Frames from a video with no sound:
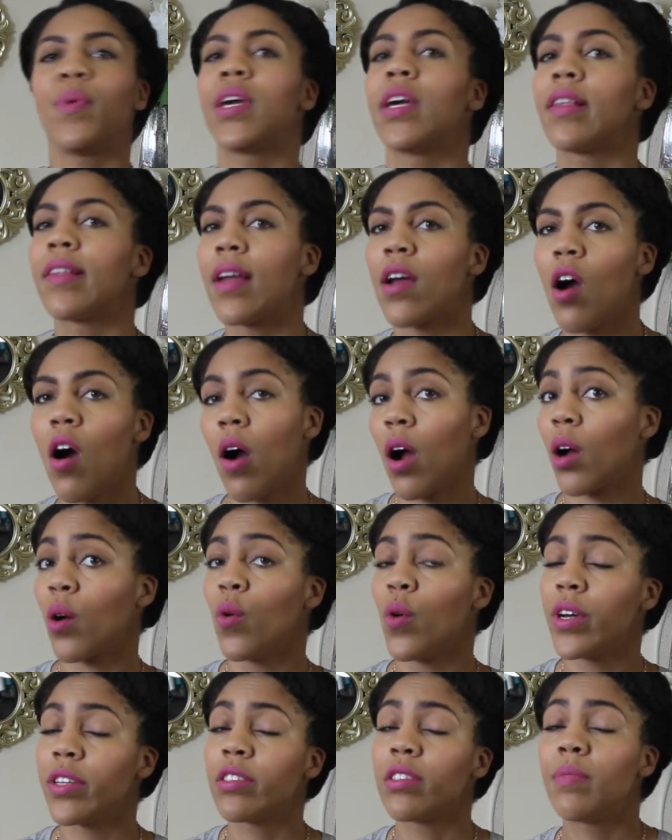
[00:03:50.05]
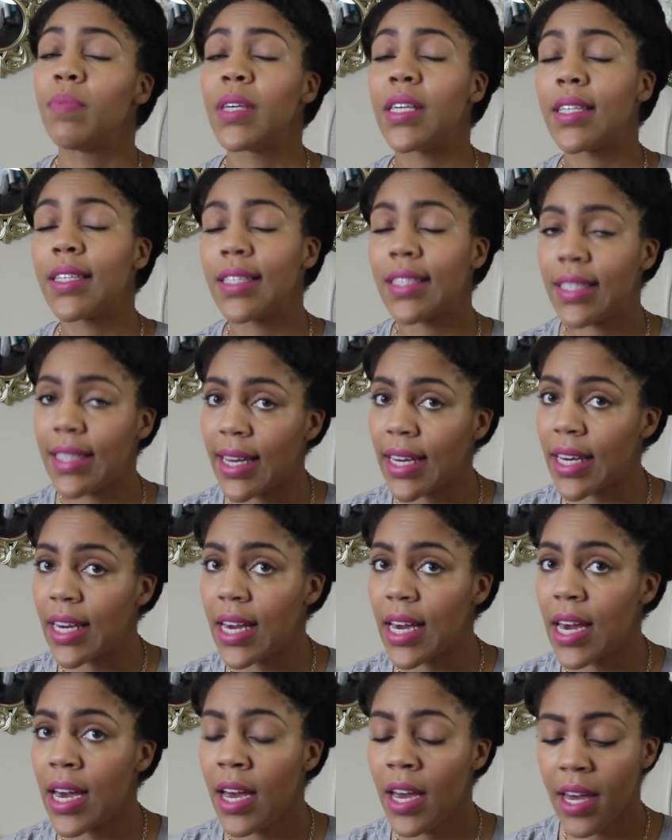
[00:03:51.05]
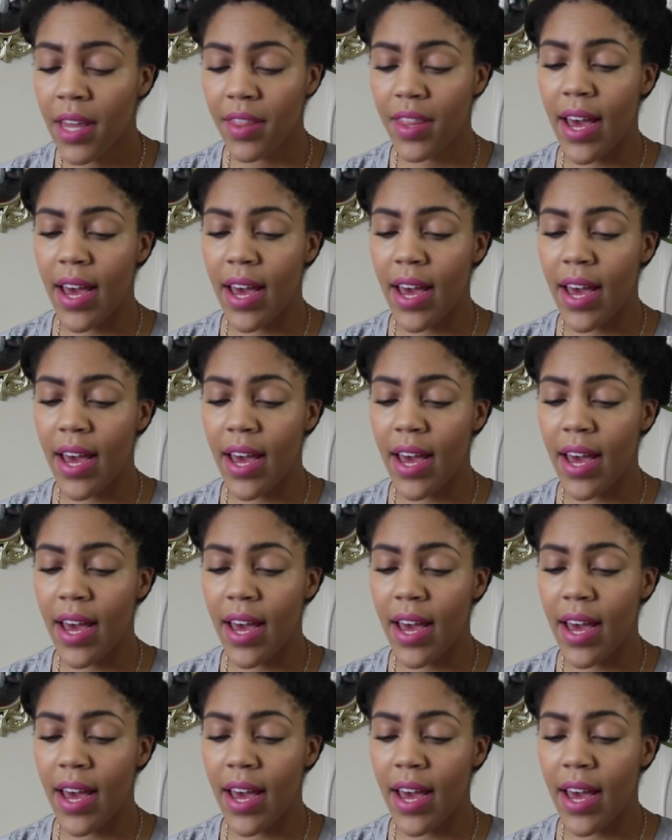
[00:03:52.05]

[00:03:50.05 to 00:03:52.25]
because they are going to be sticky,